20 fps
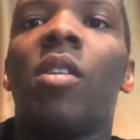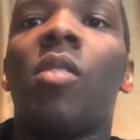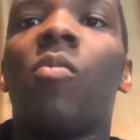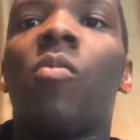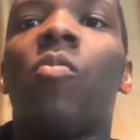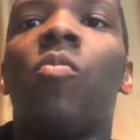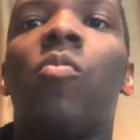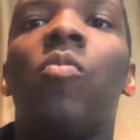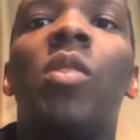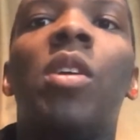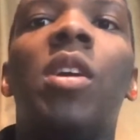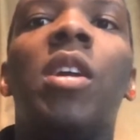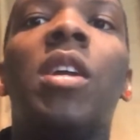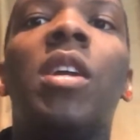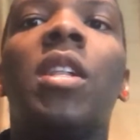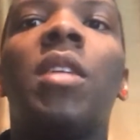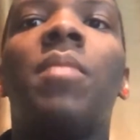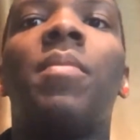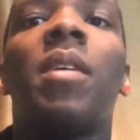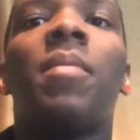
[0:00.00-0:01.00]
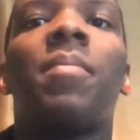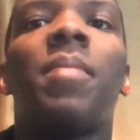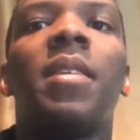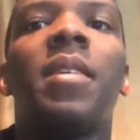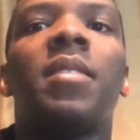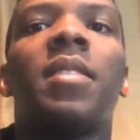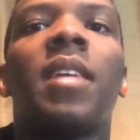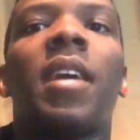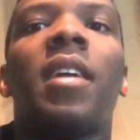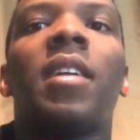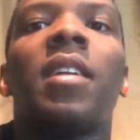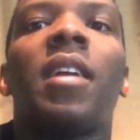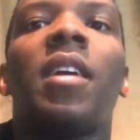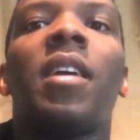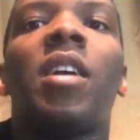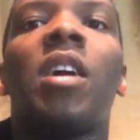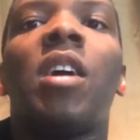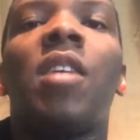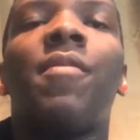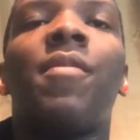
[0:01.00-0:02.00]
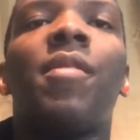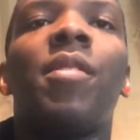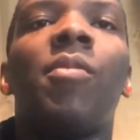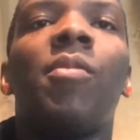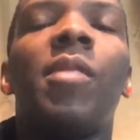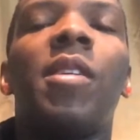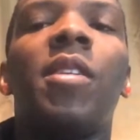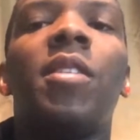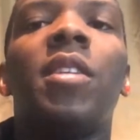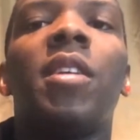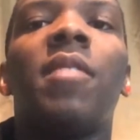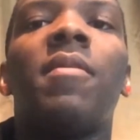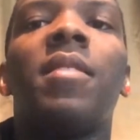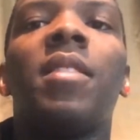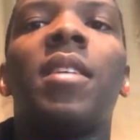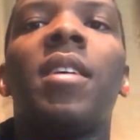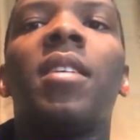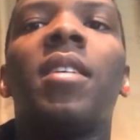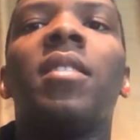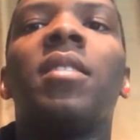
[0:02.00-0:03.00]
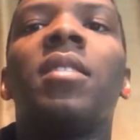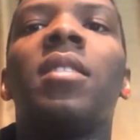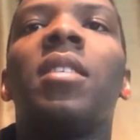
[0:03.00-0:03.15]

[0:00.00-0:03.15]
a really big piece that can like cover it well and everything.